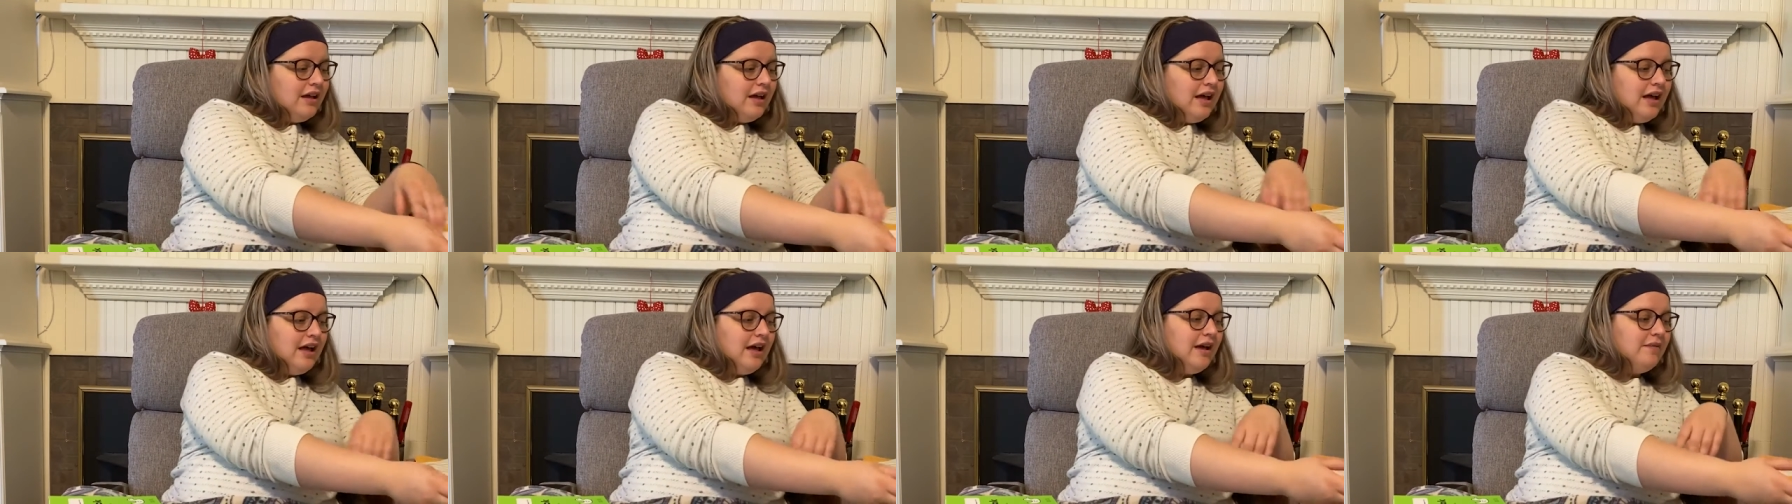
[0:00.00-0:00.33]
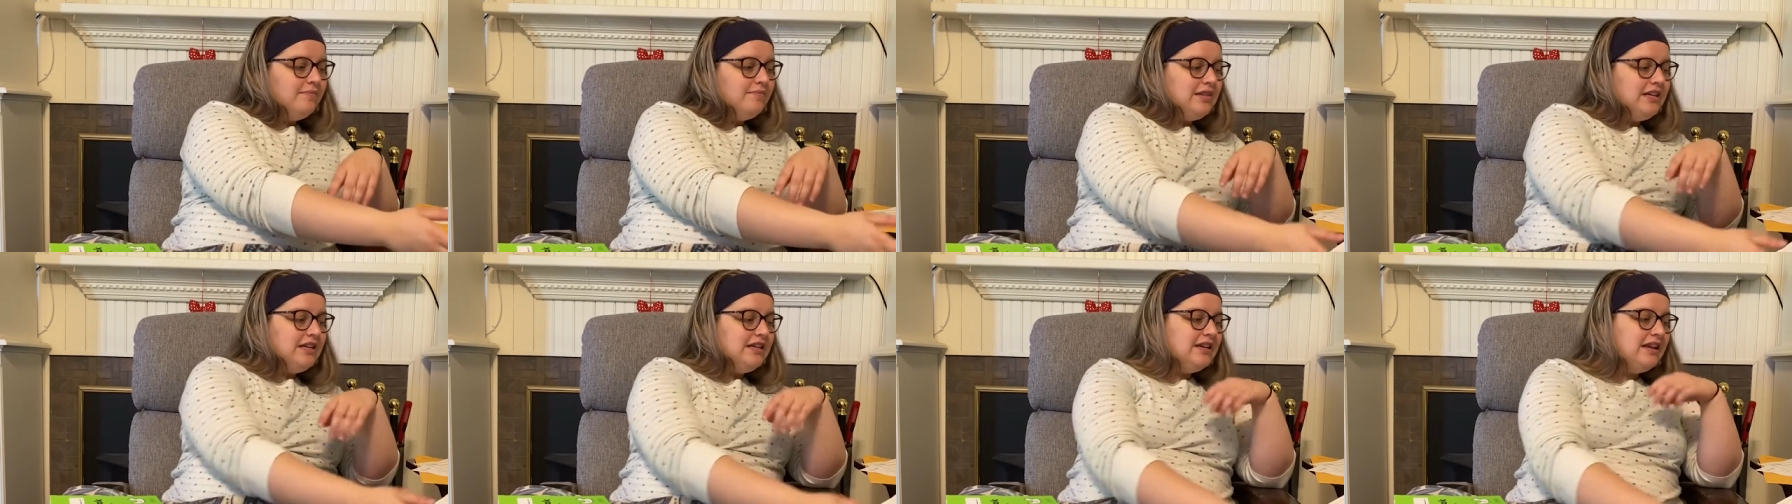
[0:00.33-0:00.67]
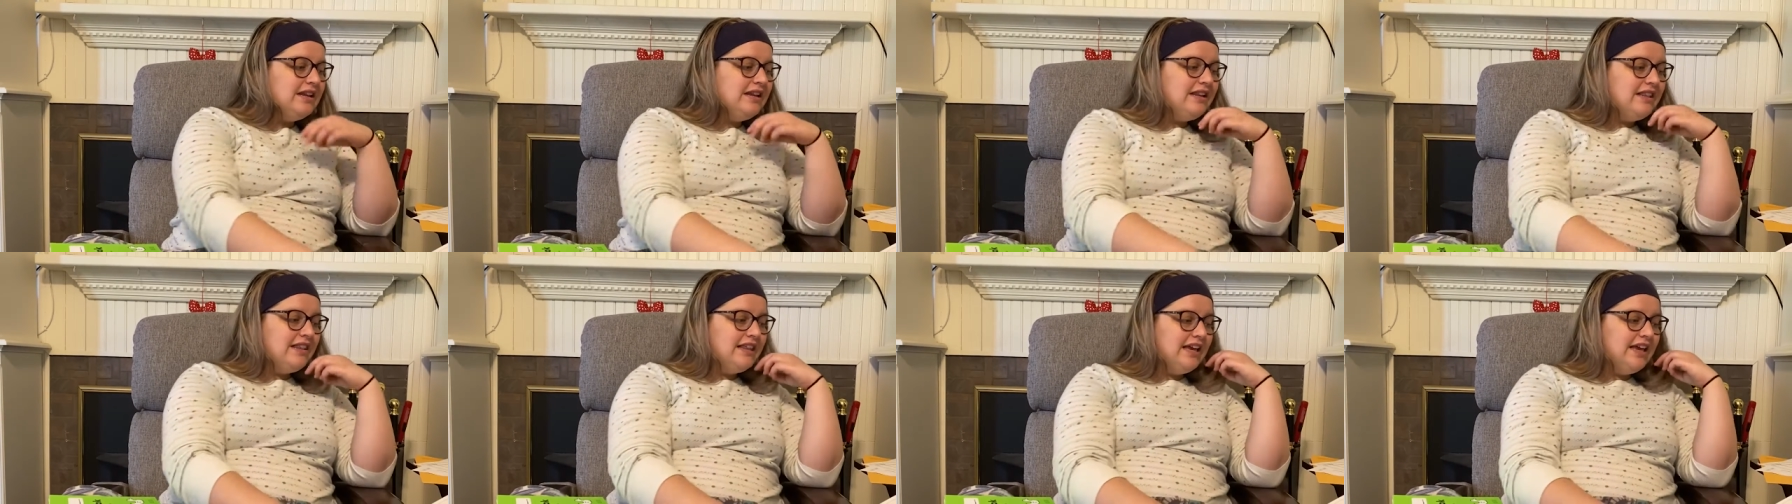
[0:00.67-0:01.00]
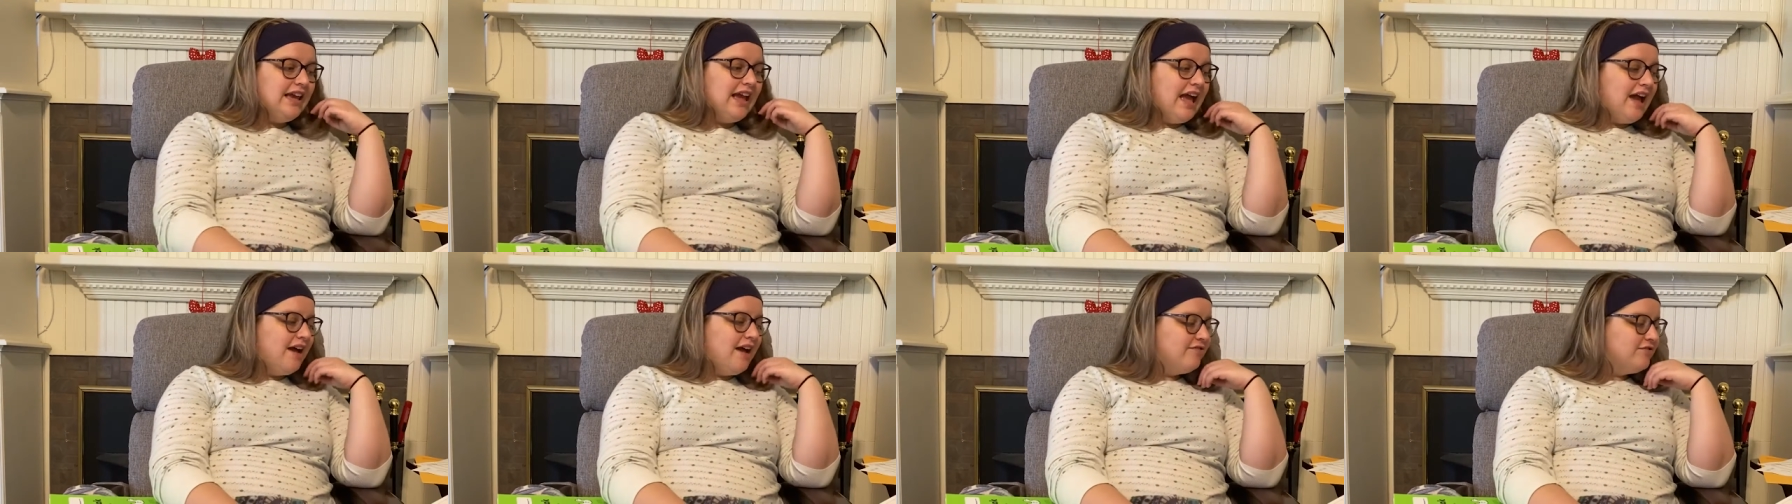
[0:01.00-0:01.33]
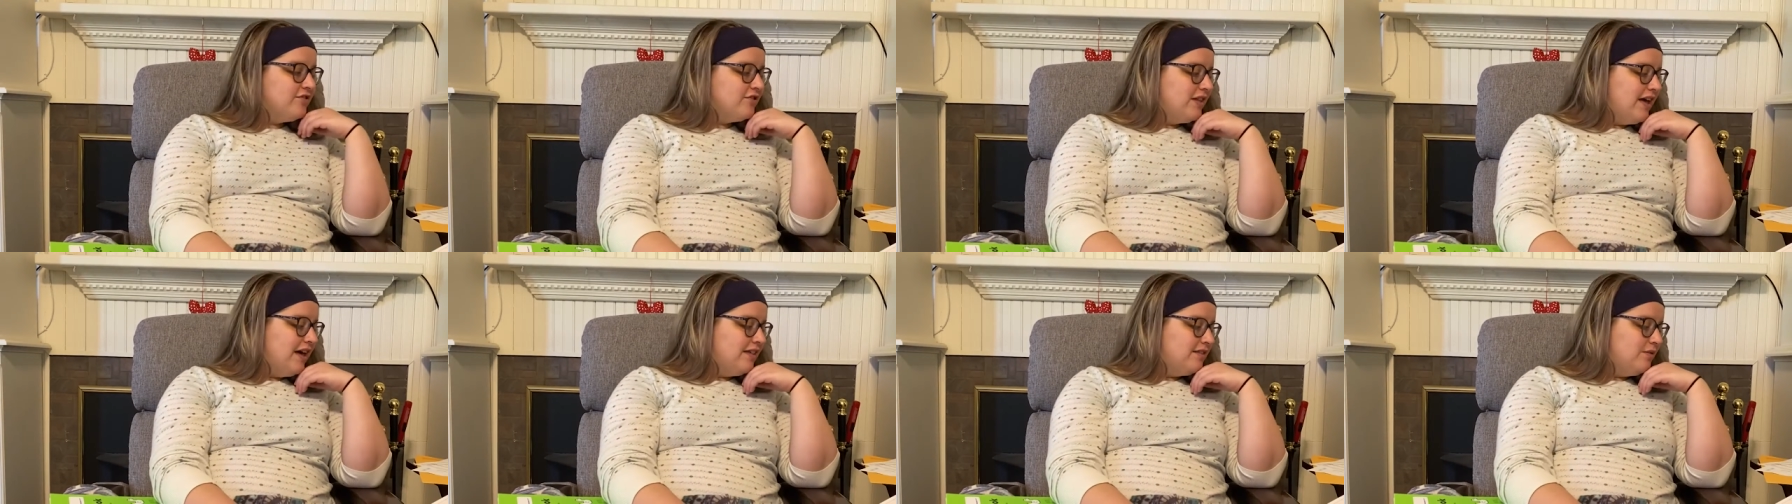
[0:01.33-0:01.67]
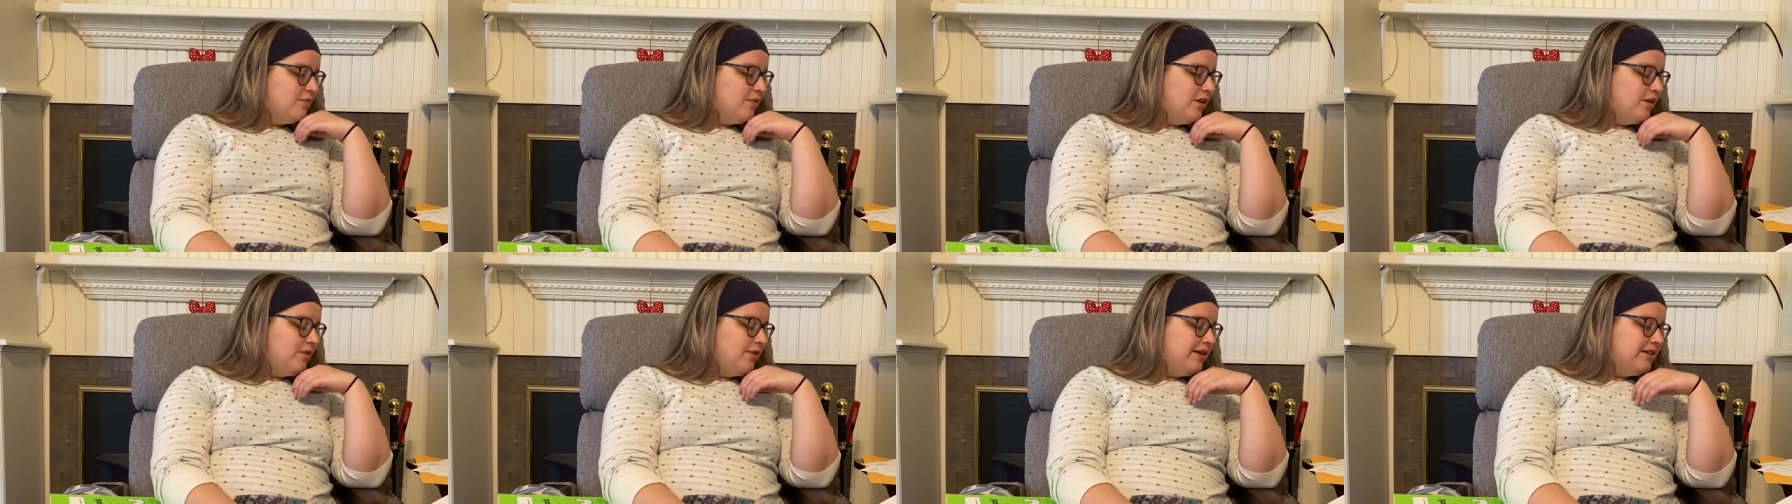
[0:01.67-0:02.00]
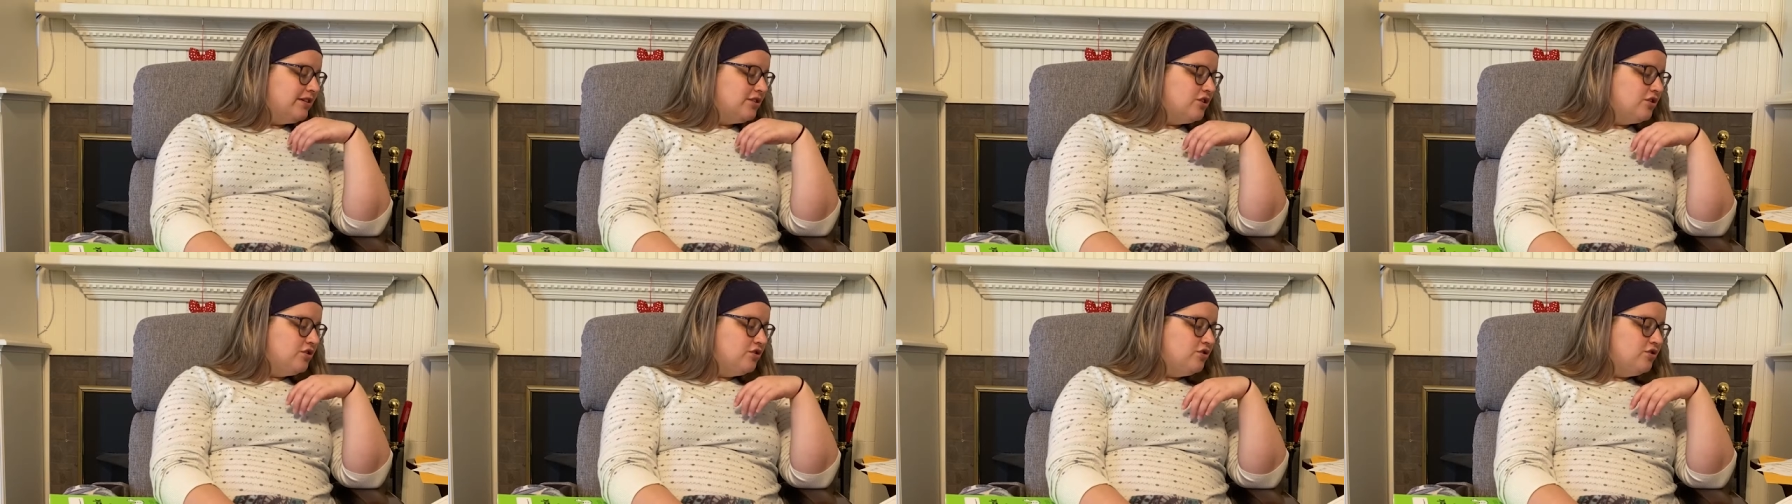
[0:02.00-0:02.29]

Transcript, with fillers: Um, the thing after that that we're going to